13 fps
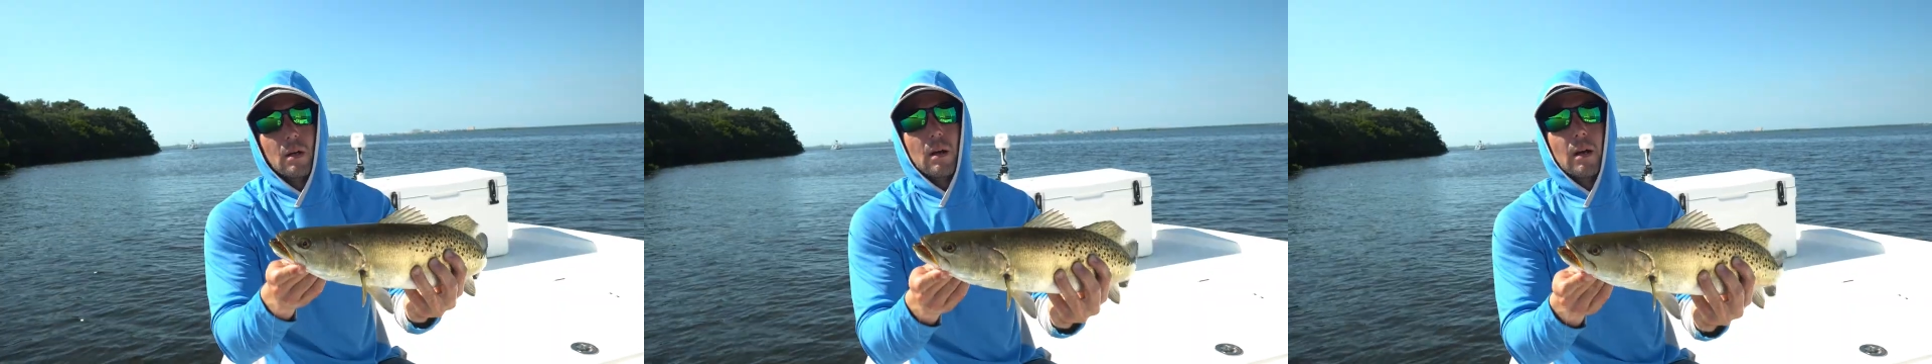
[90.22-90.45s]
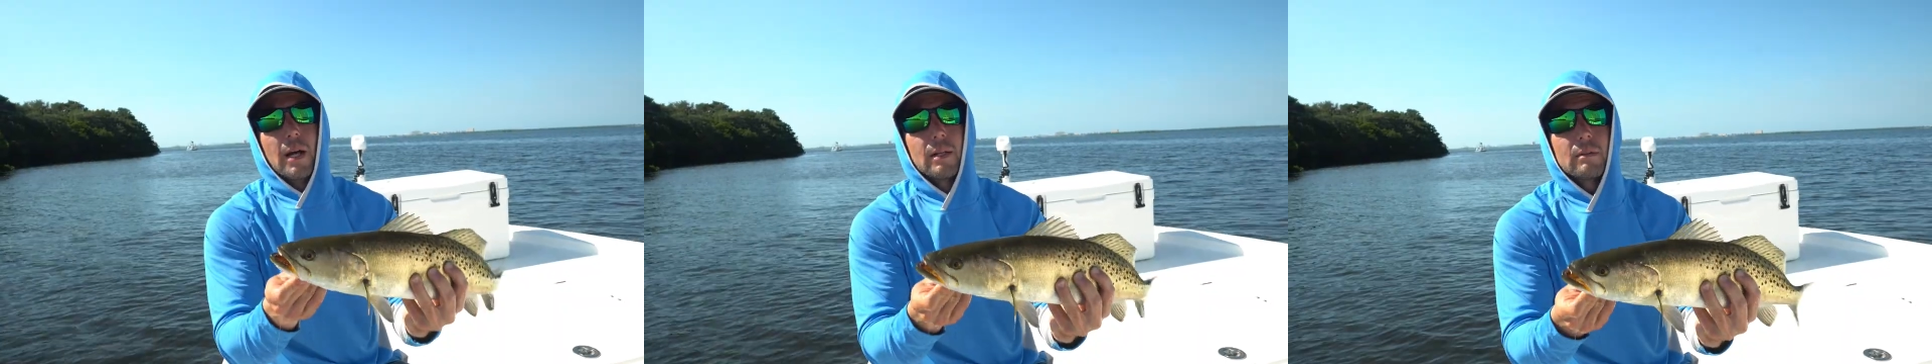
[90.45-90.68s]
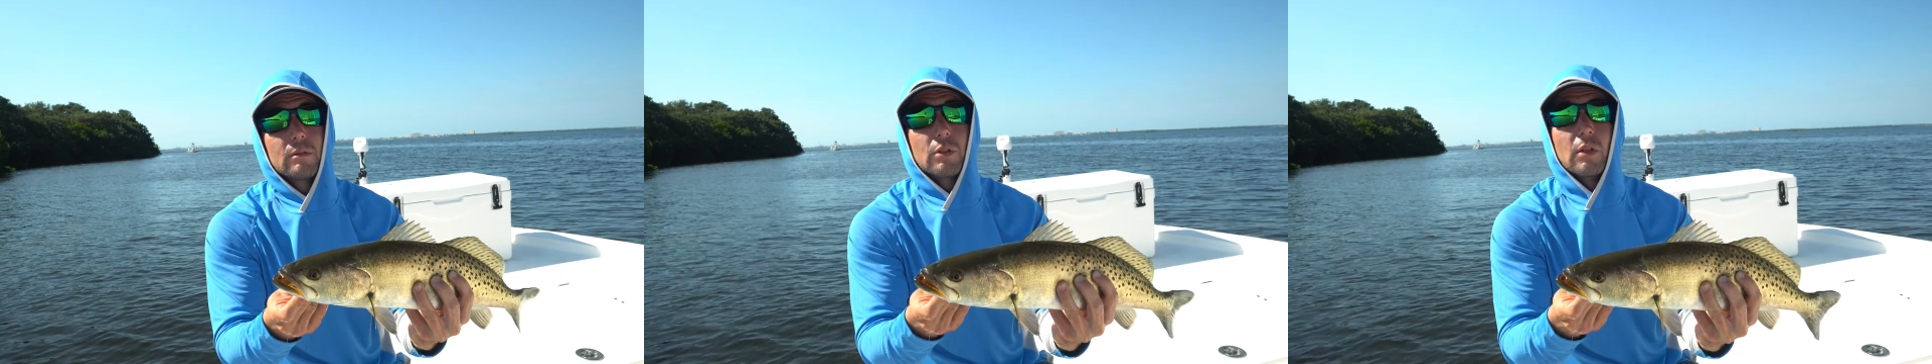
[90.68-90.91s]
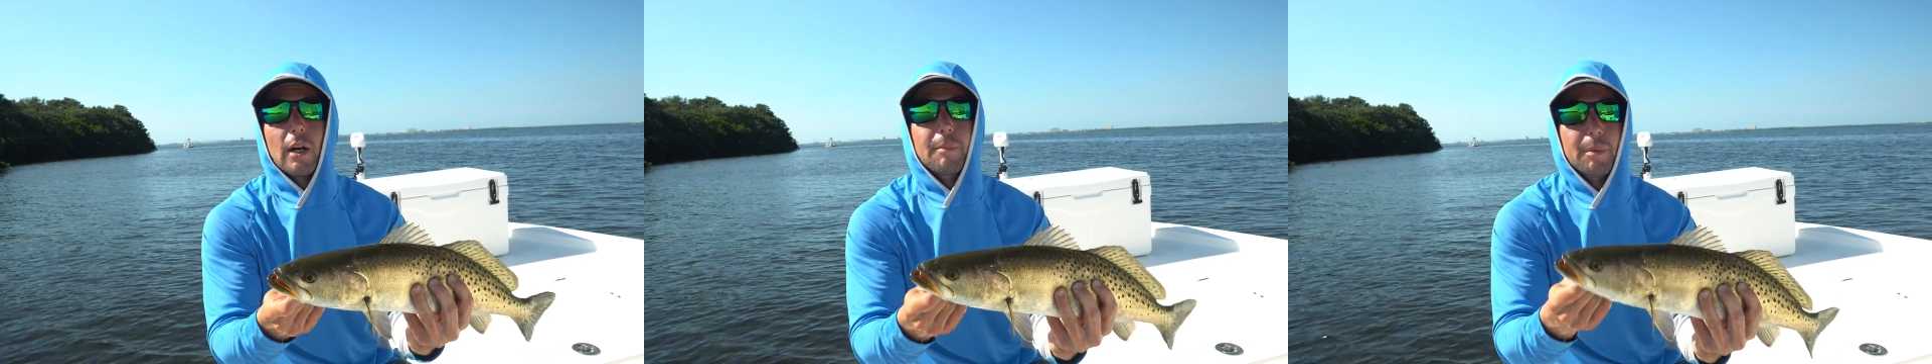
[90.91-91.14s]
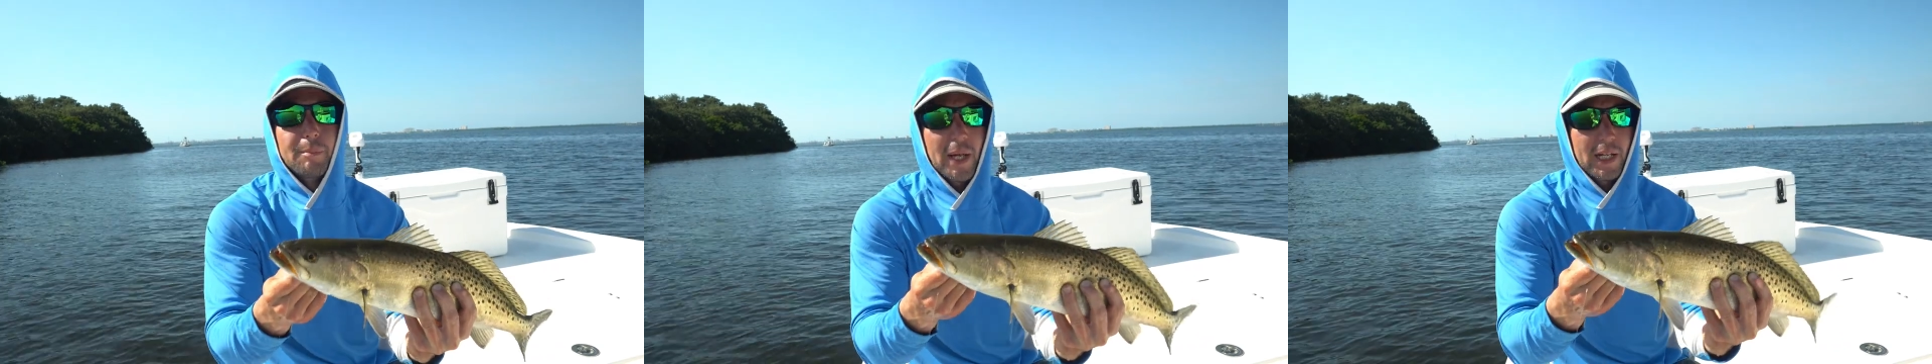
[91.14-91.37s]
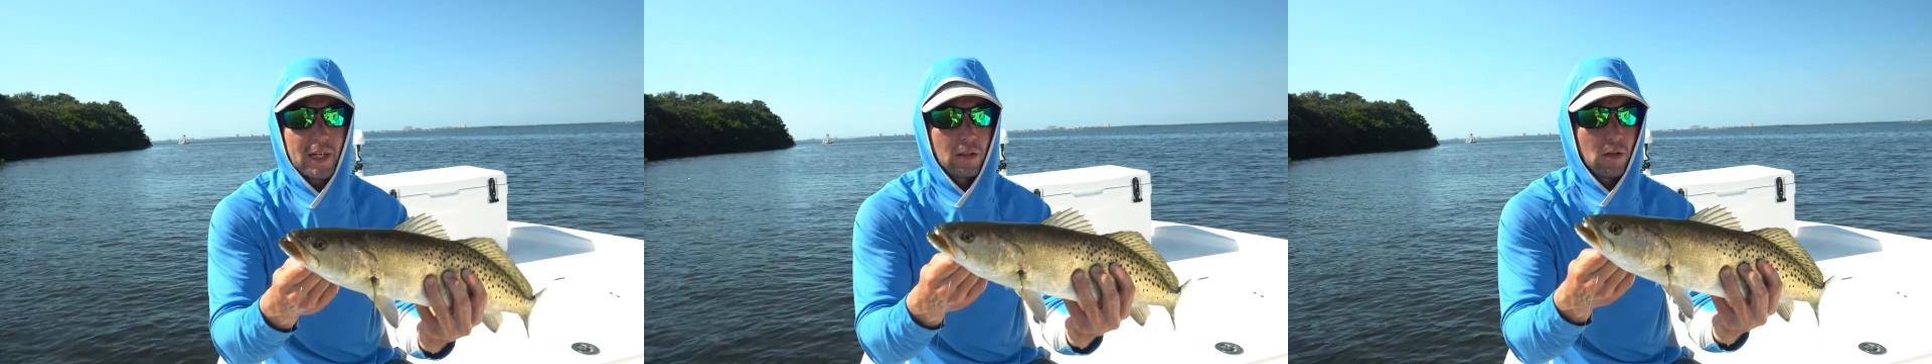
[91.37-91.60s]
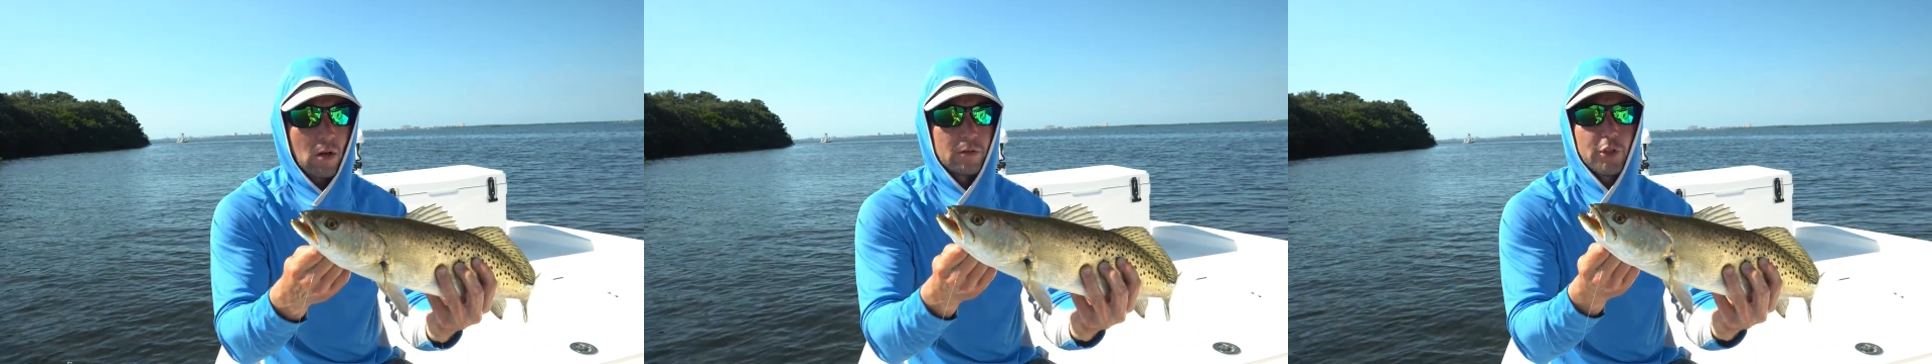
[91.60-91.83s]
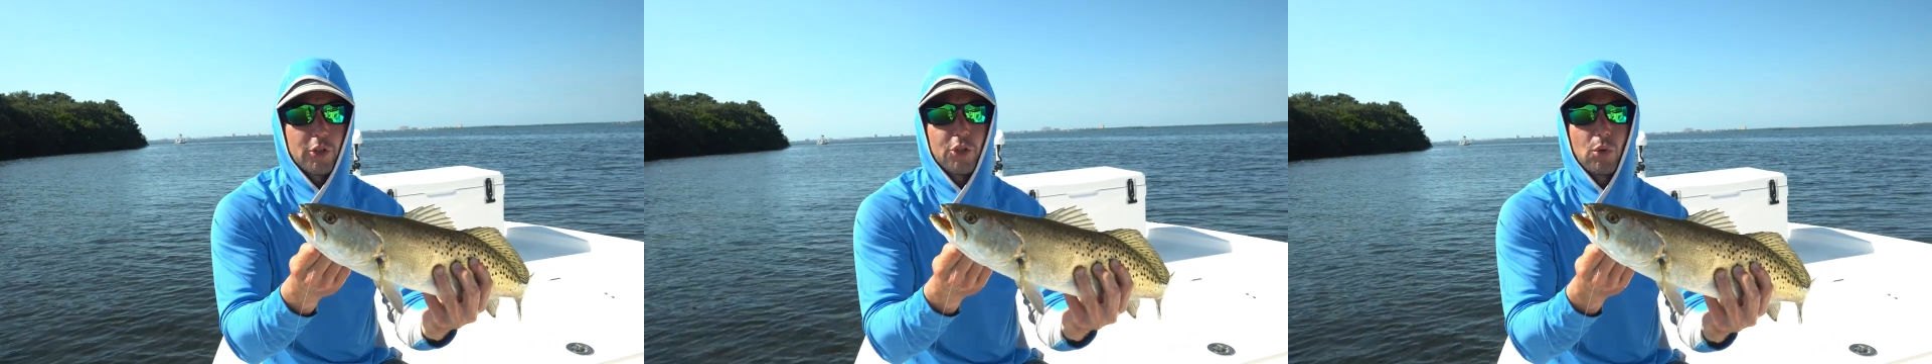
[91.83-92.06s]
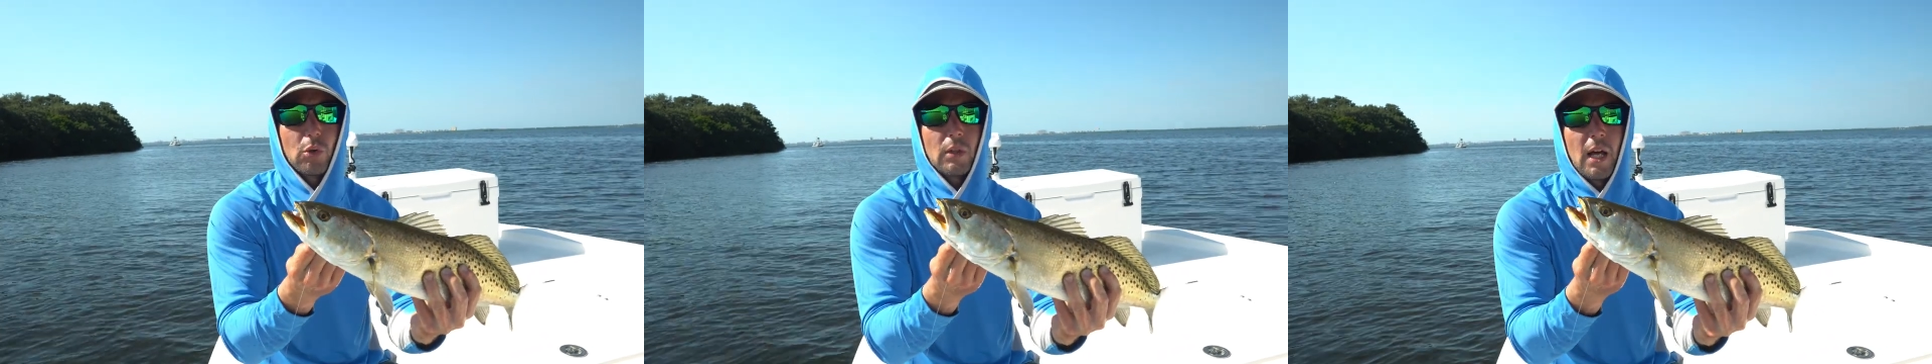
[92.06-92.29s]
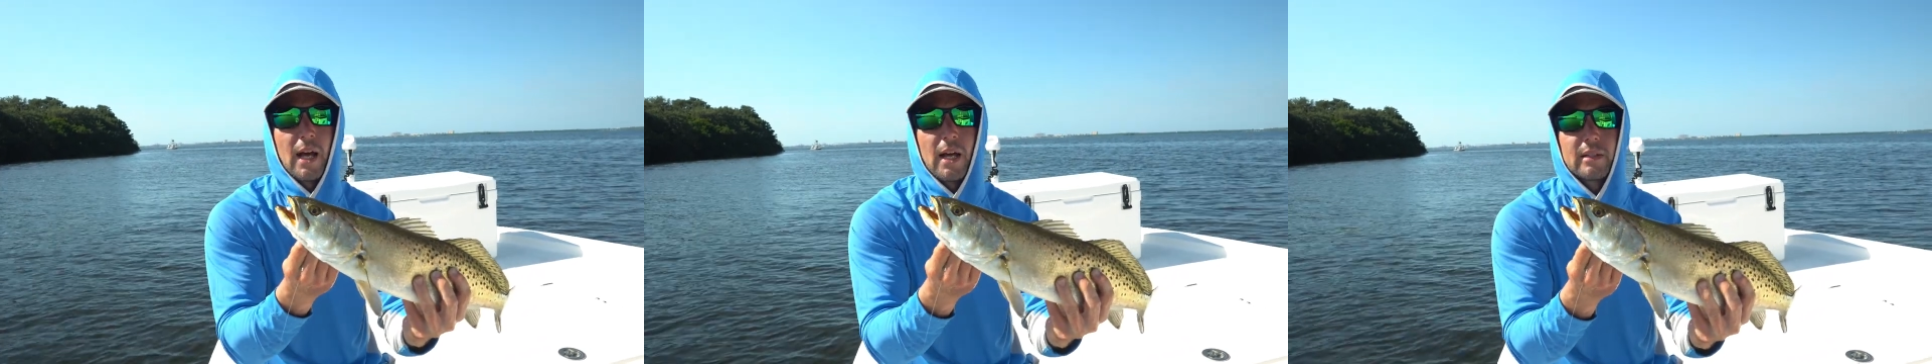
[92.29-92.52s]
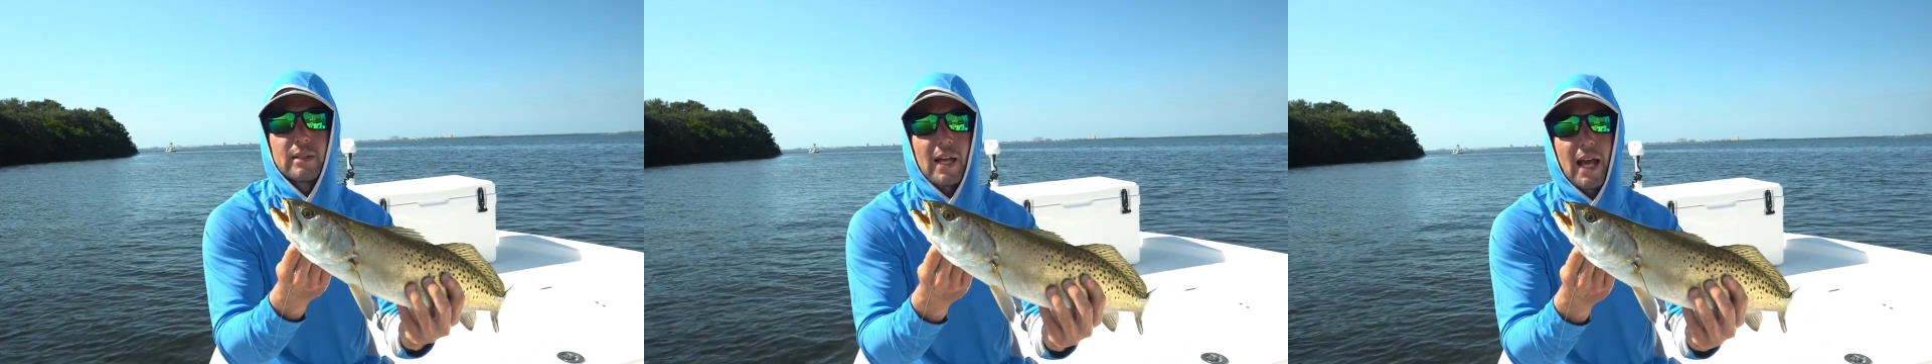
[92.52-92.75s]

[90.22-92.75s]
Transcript: Alright, so I've been picking along the shoreline,